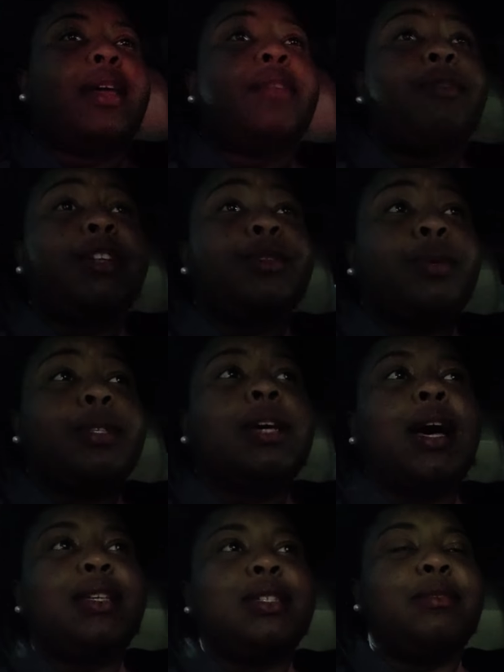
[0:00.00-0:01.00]
individuals,
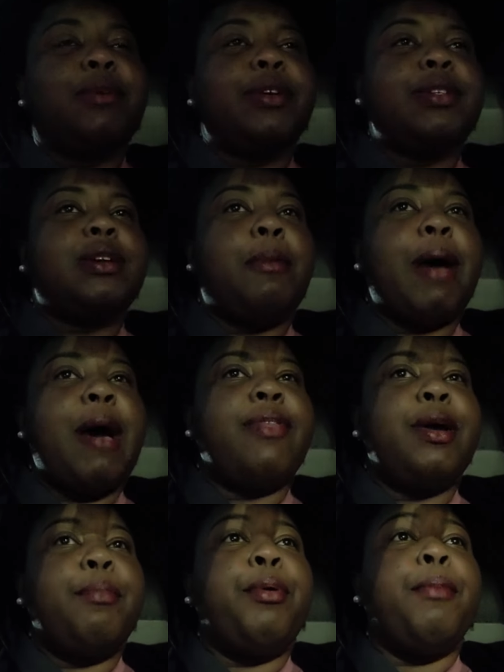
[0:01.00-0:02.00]
customers,
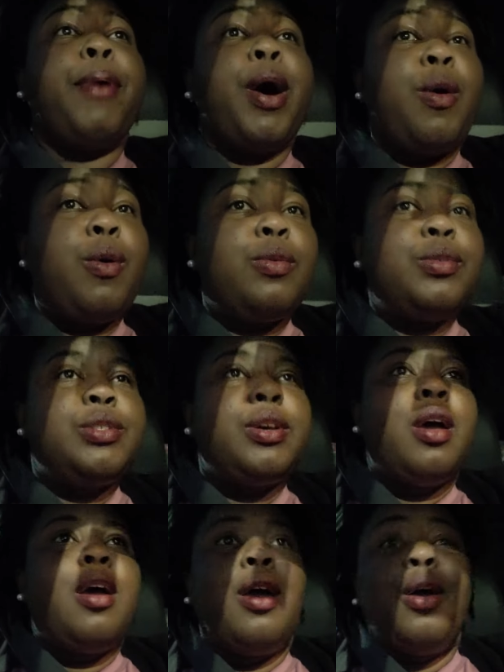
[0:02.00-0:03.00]
about their
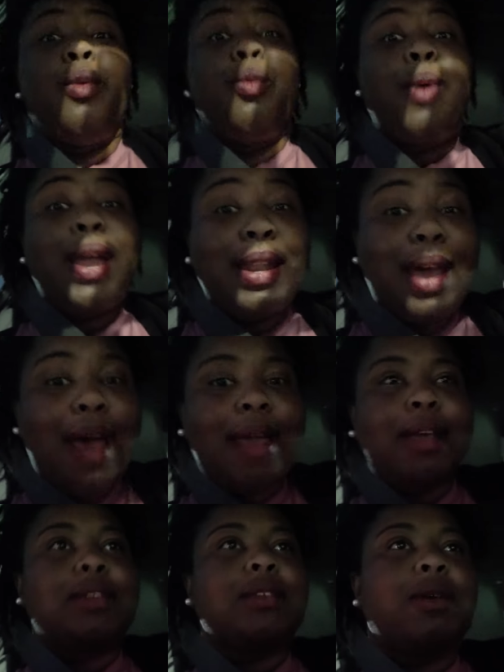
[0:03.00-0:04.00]
proposed rate
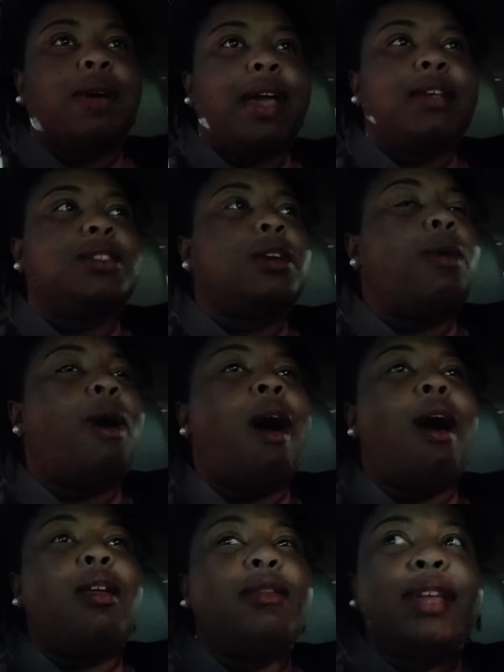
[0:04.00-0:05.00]
hikes, okay? So
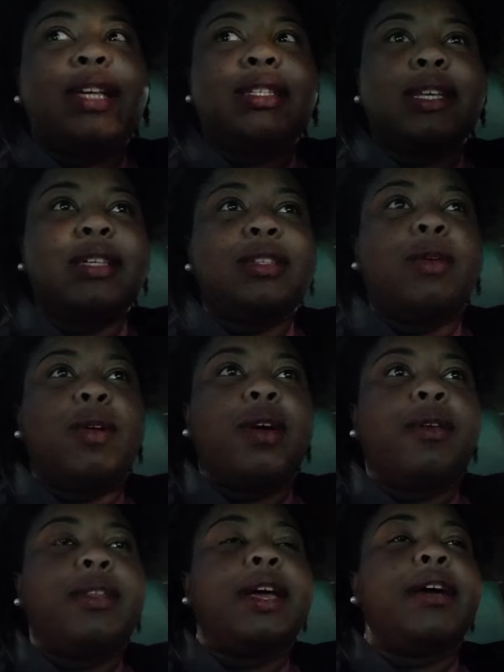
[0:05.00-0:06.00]
all of these things going
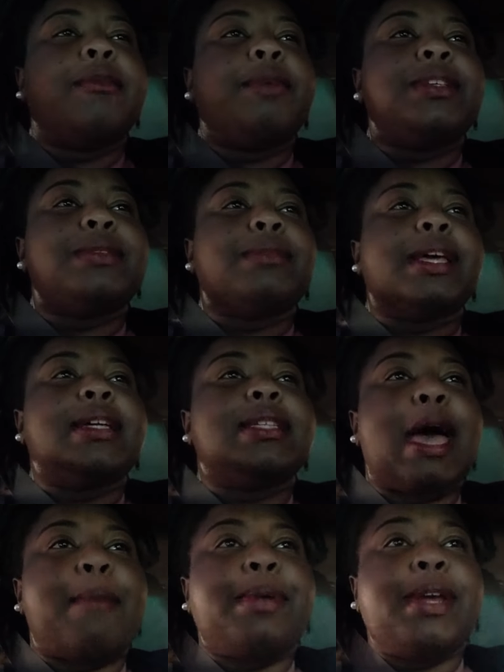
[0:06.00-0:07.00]
on, and there could be some
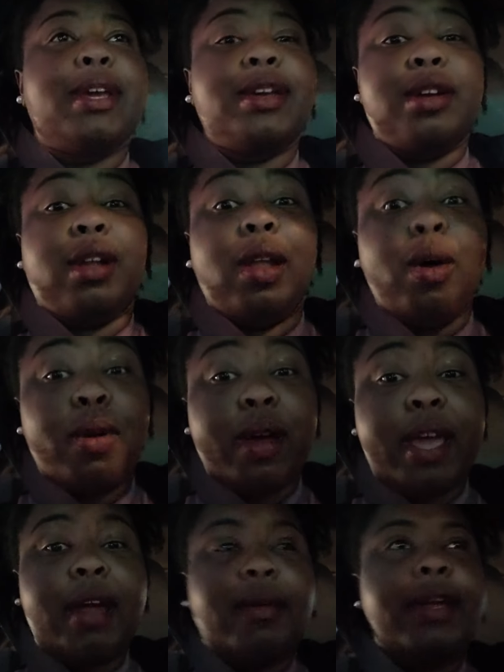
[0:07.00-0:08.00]
things happening in your
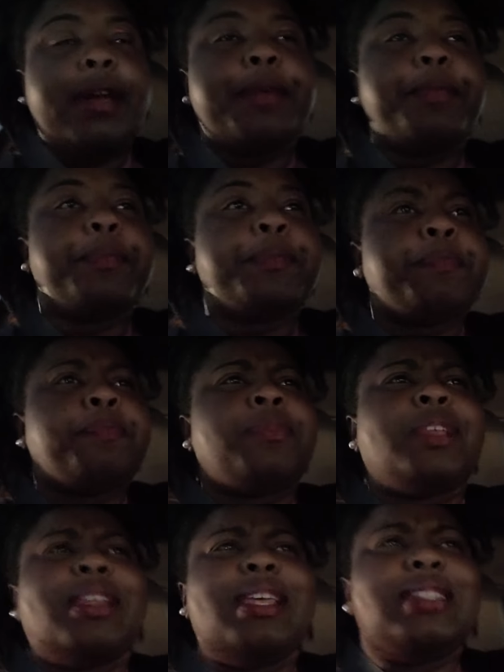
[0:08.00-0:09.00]
local area.
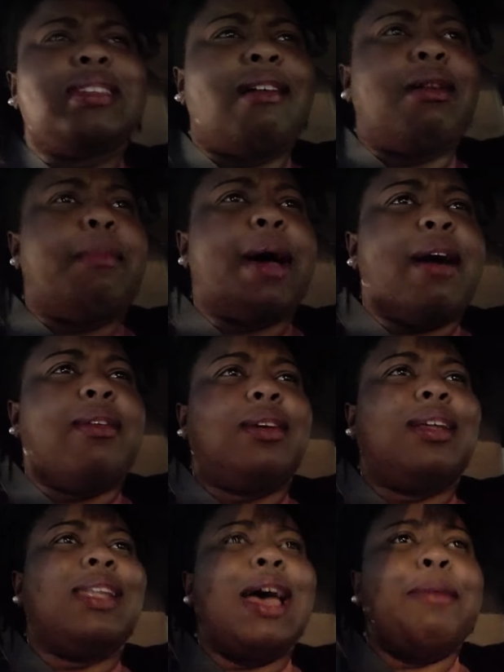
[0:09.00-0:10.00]
Let's talk
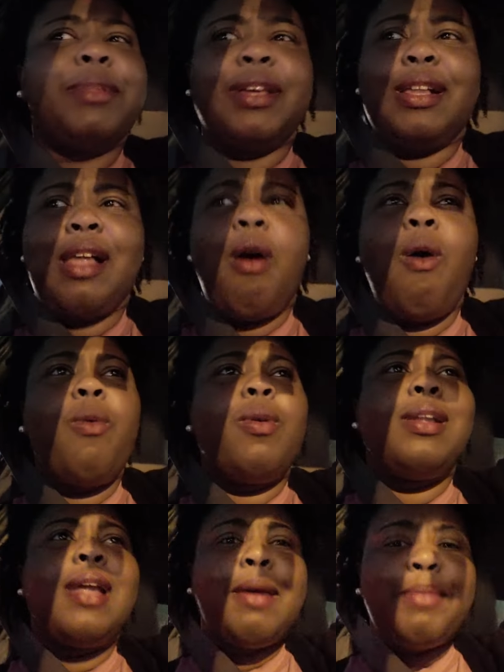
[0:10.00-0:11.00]
about the whole
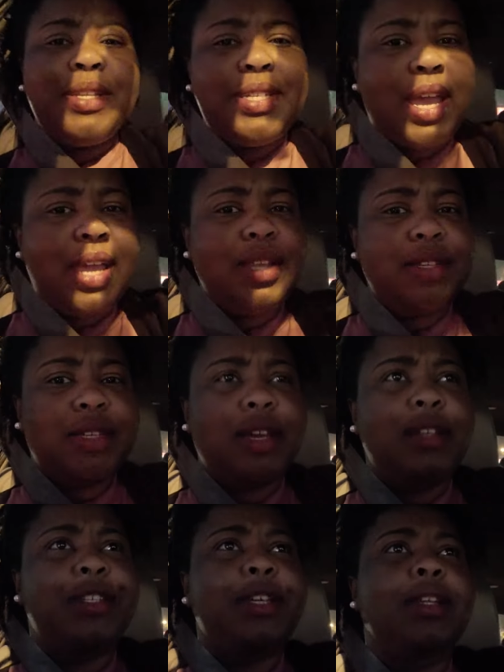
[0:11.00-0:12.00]
climate change
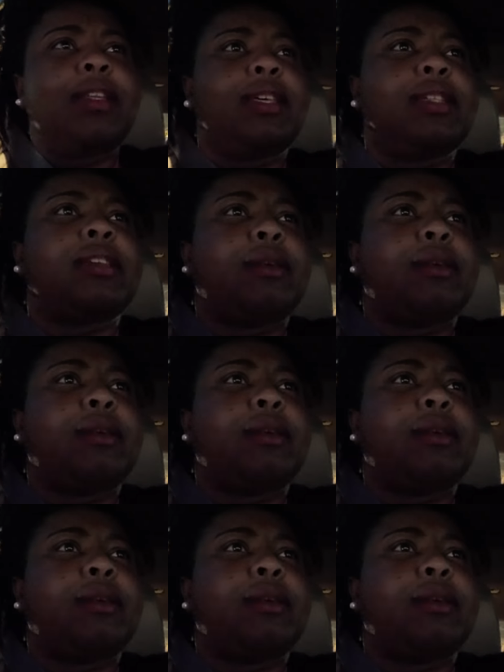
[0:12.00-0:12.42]
agenda that